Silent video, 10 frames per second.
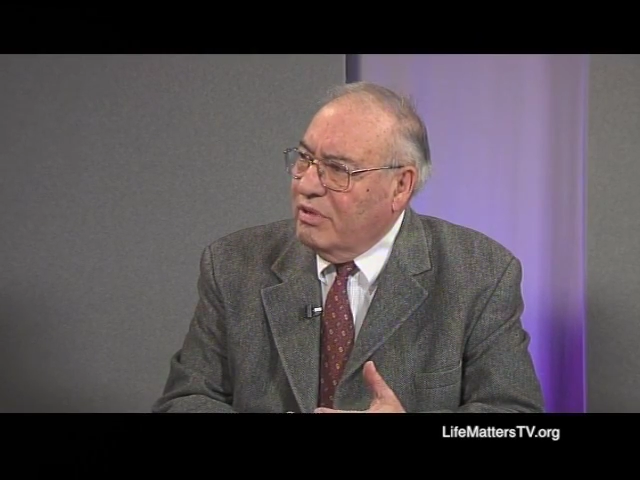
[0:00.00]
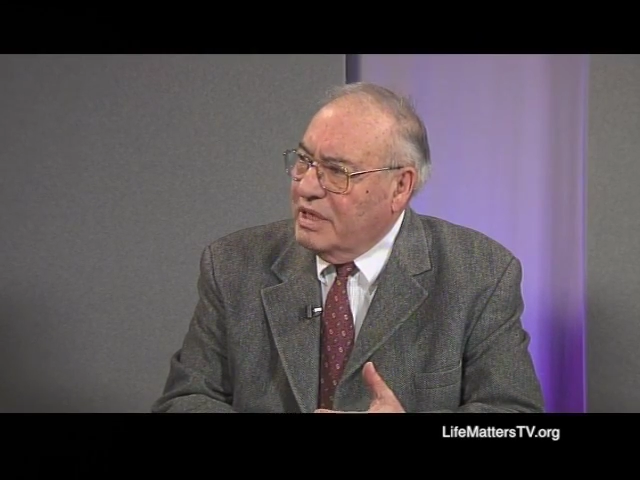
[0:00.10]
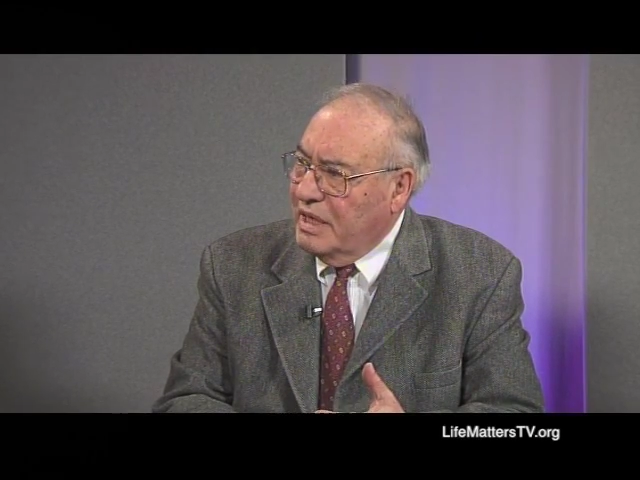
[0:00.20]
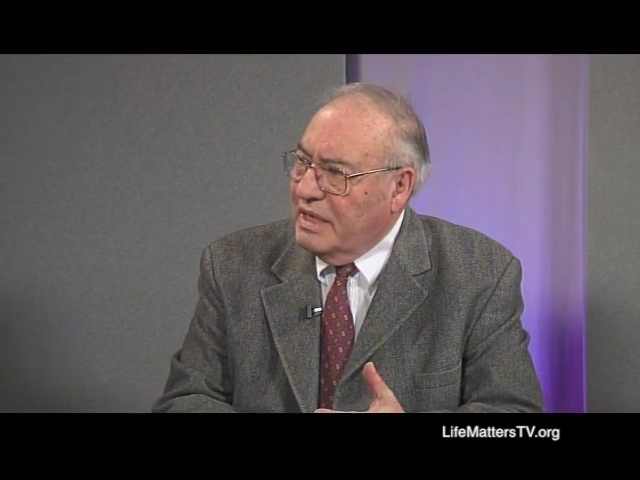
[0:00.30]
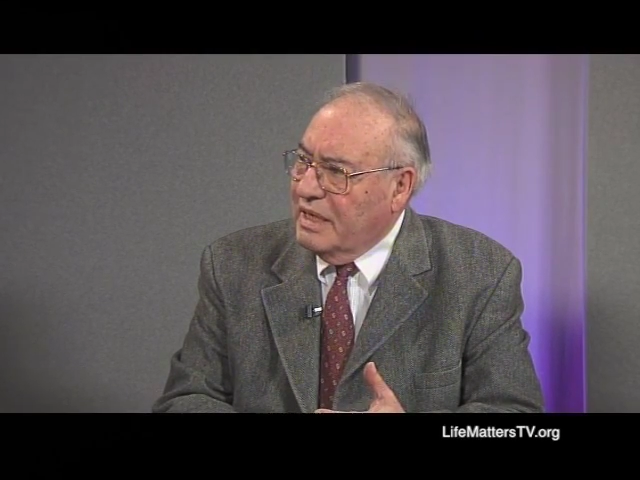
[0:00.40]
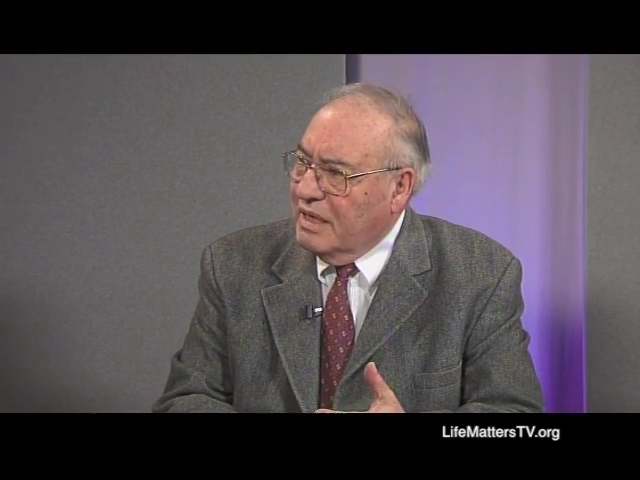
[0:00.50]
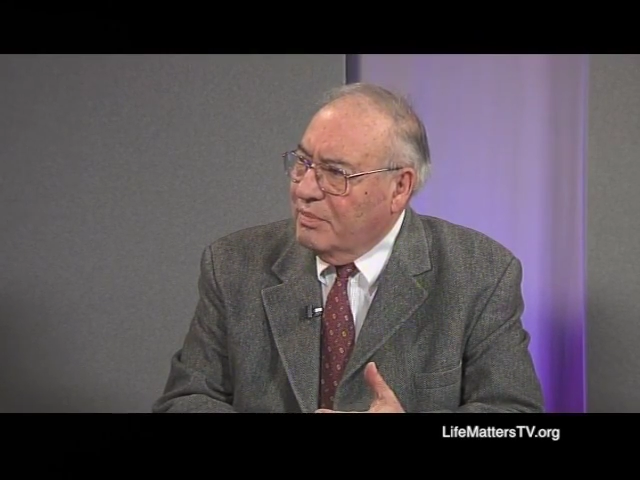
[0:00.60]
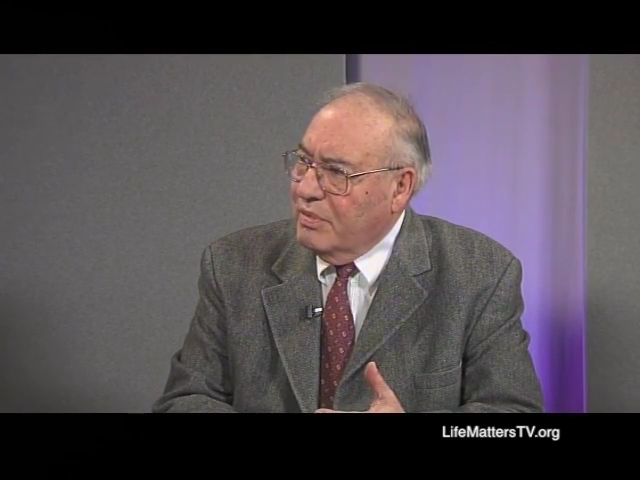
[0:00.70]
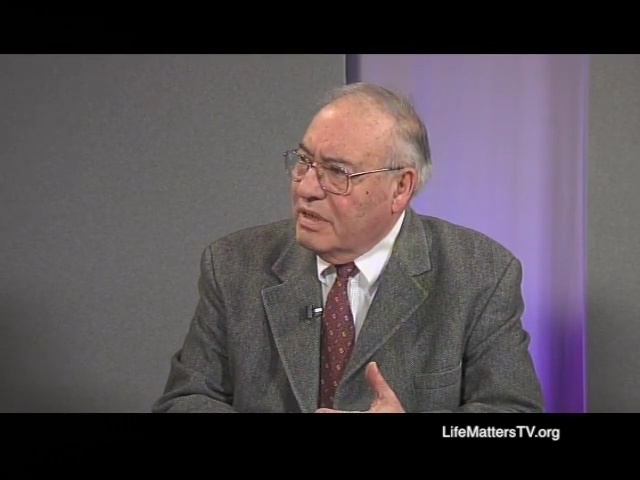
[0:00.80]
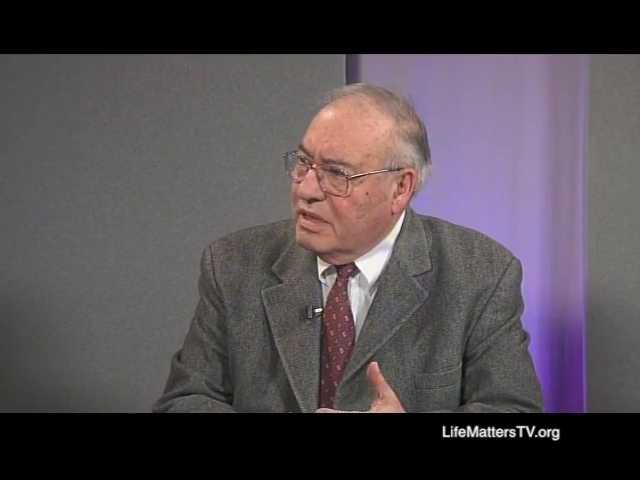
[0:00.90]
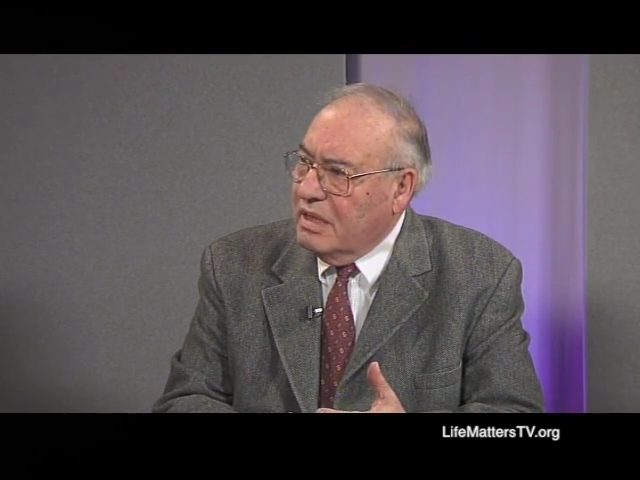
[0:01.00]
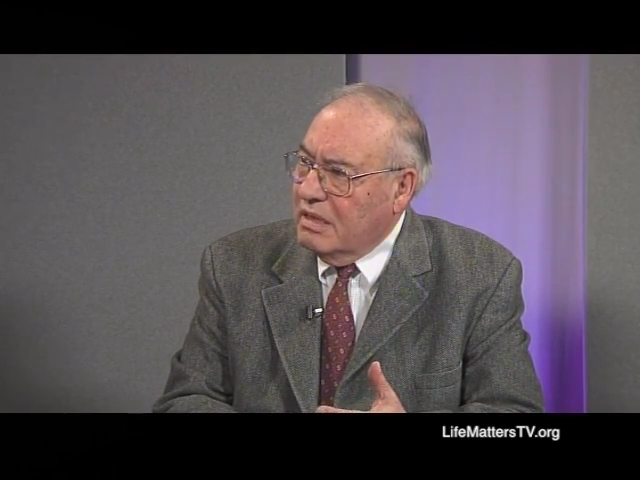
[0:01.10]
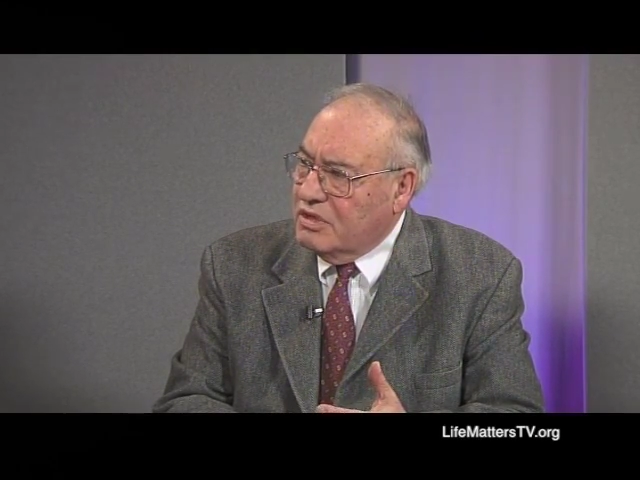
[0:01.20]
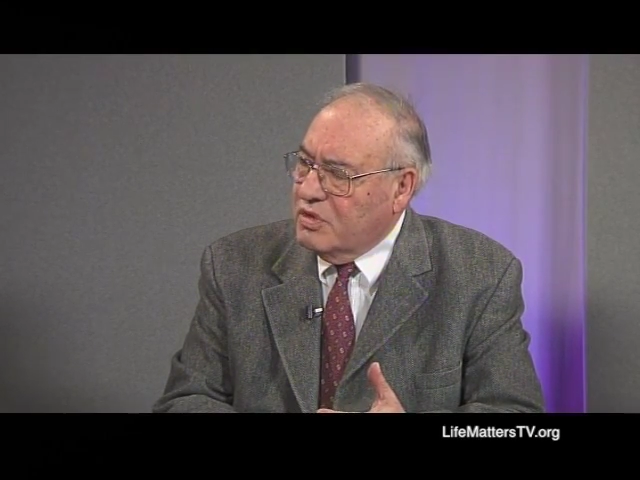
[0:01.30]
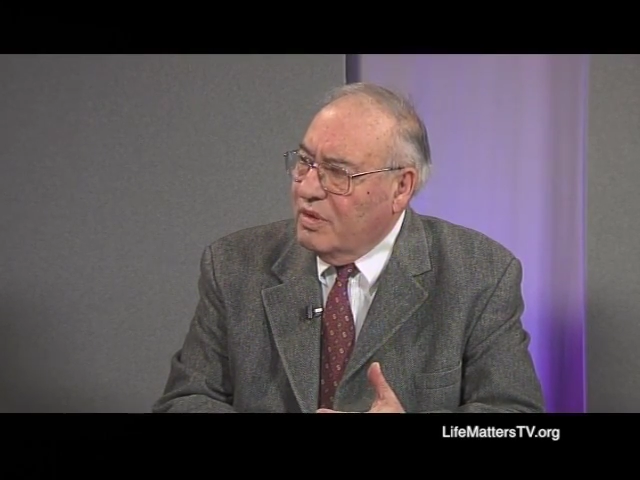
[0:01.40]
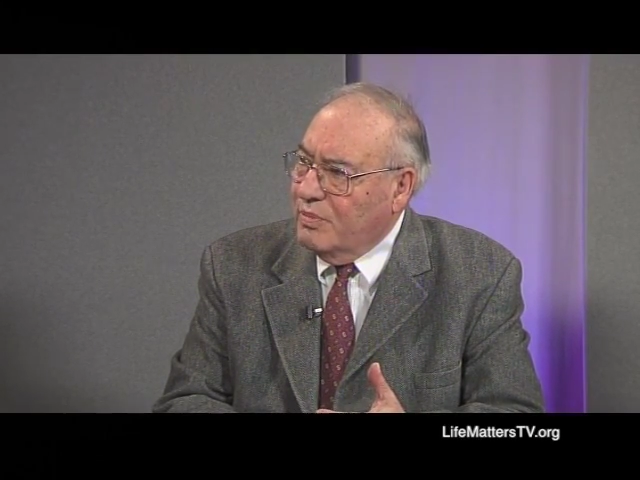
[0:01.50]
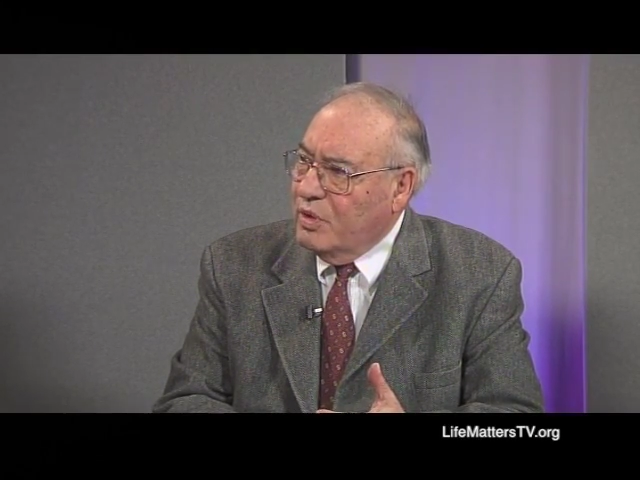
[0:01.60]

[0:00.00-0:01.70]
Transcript: relating to